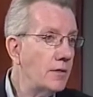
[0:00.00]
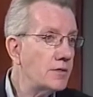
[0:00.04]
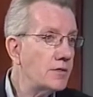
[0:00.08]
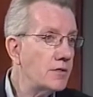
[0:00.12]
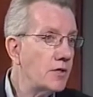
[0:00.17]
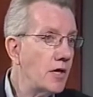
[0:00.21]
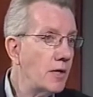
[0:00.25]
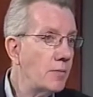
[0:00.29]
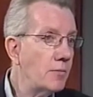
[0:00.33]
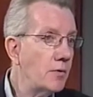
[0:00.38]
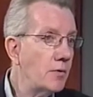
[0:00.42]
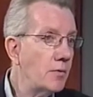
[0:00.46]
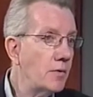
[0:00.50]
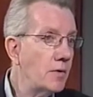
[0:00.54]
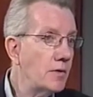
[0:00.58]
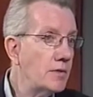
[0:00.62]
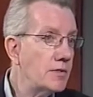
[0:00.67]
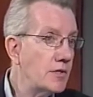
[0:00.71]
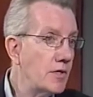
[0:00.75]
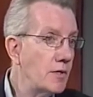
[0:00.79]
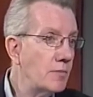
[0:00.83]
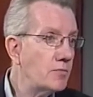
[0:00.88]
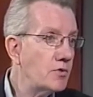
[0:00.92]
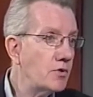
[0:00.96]
this time
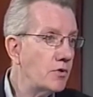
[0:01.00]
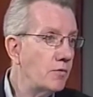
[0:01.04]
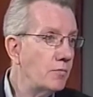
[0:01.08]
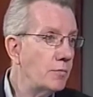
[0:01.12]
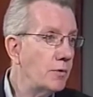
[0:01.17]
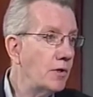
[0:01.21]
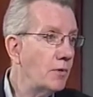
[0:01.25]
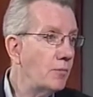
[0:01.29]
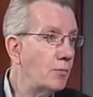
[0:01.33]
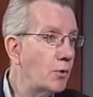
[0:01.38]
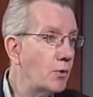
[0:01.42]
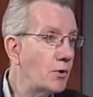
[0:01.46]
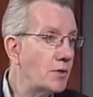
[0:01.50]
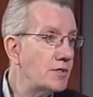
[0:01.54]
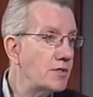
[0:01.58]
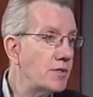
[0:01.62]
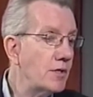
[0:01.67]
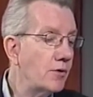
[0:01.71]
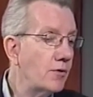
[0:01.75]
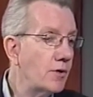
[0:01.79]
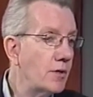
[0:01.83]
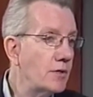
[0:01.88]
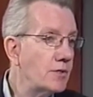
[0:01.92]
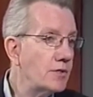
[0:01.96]
it seems to have been a more
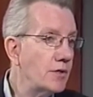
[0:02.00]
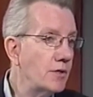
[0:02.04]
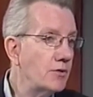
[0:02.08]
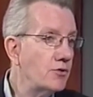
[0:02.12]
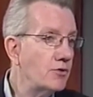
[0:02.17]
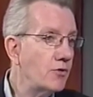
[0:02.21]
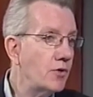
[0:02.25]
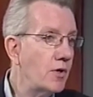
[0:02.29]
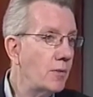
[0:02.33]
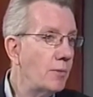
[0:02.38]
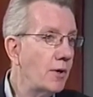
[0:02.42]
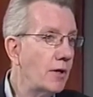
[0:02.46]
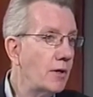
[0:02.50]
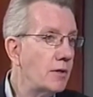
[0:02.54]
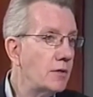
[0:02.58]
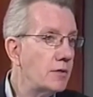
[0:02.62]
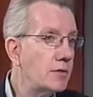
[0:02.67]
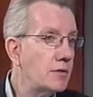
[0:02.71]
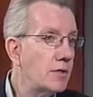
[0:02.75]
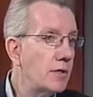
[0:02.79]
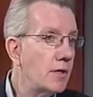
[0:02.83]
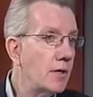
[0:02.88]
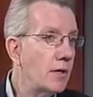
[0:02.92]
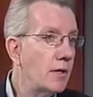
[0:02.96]
serious injury
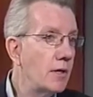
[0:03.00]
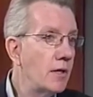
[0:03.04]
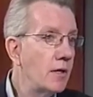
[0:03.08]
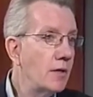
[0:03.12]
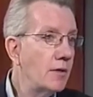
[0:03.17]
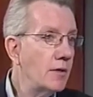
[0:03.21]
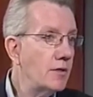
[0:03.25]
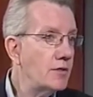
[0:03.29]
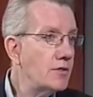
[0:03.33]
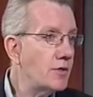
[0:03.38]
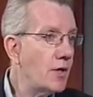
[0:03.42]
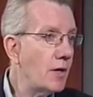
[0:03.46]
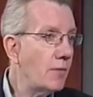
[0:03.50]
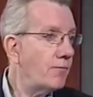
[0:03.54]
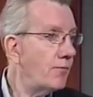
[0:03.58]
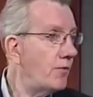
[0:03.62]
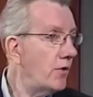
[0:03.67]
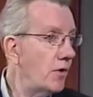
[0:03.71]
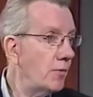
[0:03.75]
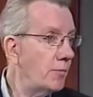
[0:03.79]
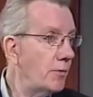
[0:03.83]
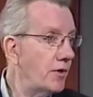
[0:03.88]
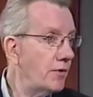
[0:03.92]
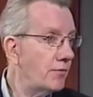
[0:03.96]
because they stopped
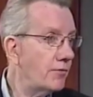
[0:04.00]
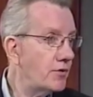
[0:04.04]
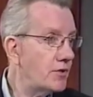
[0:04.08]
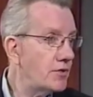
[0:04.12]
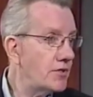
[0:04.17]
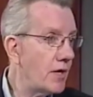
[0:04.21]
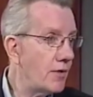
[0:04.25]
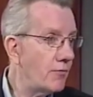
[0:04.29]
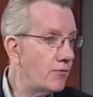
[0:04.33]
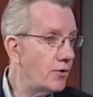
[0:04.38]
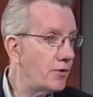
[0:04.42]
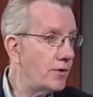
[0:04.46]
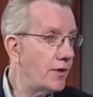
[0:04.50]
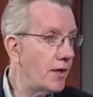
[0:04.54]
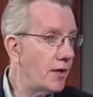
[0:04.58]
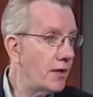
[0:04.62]
filming for several